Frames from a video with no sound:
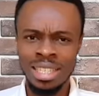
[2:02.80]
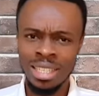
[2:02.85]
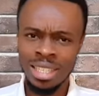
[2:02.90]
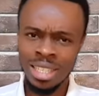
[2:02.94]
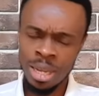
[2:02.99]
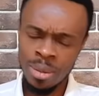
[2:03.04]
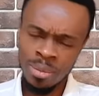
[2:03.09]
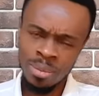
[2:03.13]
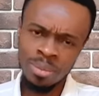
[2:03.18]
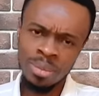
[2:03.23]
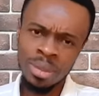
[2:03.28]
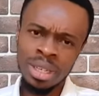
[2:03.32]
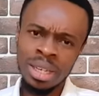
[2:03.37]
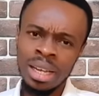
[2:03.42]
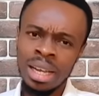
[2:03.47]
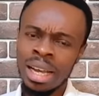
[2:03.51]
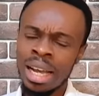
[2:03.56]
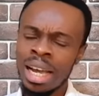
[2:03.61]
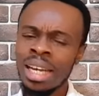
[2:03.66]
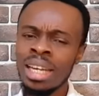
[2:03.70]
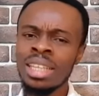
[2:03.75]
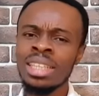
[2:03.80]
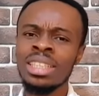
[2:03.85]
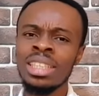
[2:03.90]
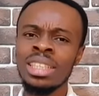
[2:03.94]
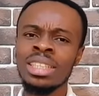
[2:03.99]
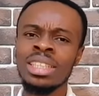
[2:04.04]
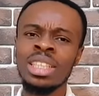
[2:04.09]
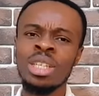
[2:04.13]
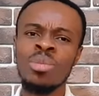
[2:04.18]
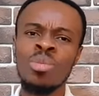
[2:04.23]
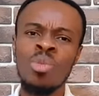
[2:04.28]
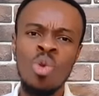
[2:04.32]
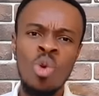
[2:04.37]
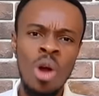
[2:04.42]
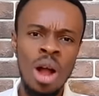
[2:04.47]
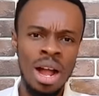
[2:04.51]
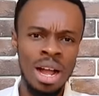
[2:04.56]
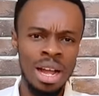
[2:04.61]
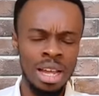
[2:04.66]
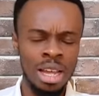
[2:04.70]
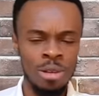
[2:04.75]
some, any church, remove
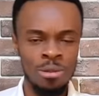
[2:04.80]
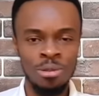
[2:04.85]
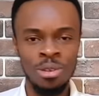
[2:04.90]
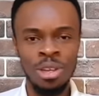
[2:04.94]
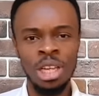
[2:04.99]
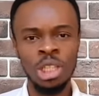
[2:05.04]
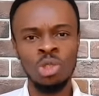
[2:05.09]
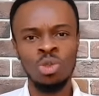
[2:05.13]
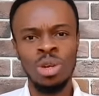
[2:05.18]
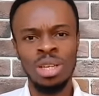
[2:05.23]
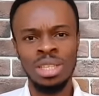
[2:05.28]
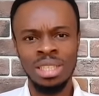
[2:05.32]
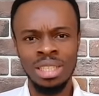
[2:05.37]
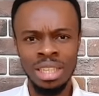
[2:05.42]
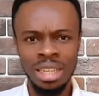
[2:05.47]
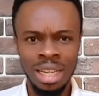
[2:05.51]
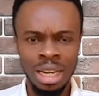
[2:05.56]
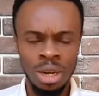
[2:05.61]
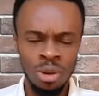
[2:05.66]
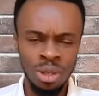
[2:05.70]
Afia Schwar nega